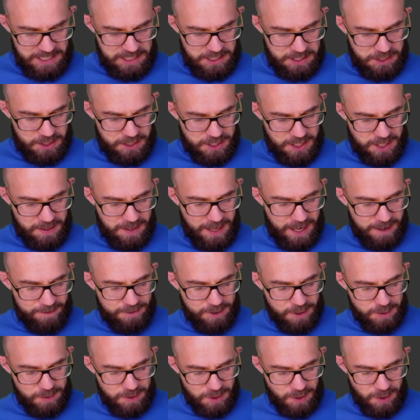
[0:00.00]
So, have
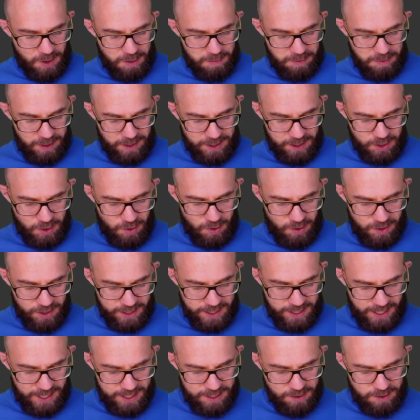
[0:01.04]
you an arm like God, and
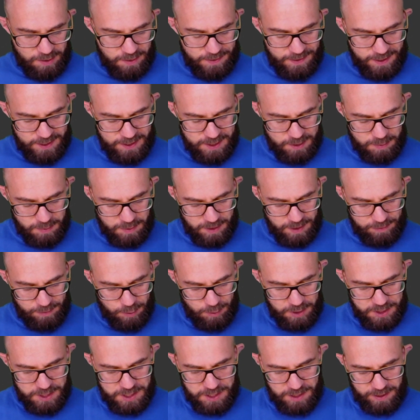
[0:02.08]
can you thunder with a
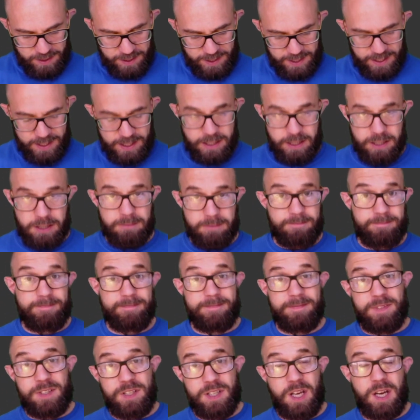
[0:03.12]
voice like his?
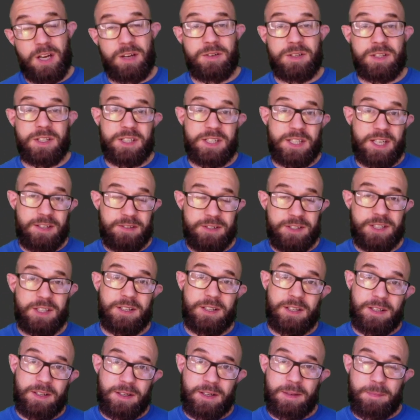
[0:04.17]
No, this sounds
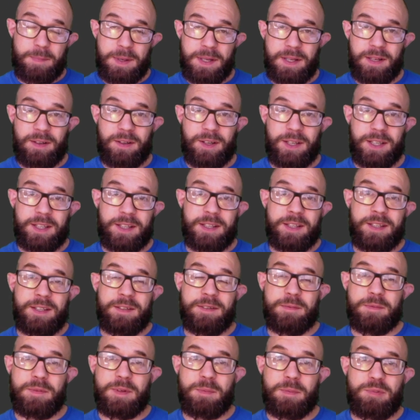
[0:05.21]
a bit like the
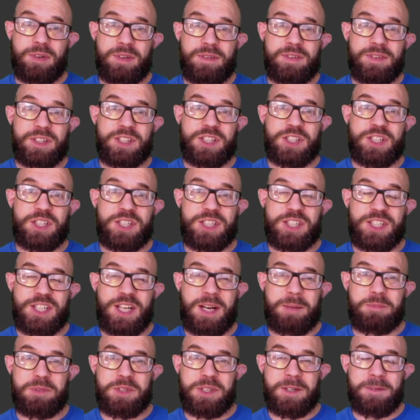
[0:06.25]
previous
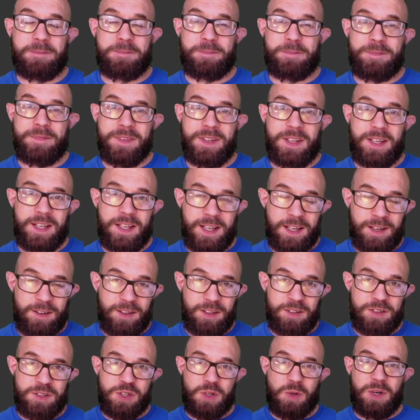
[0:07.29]
chapter, how
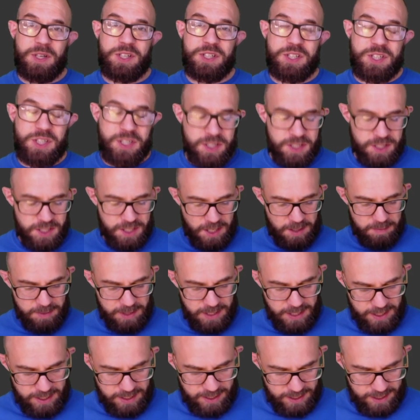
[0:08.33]
those questions come
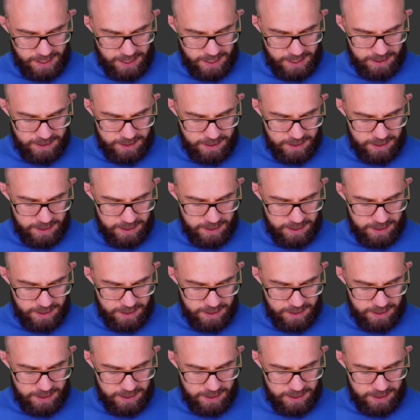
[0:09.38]
again and again.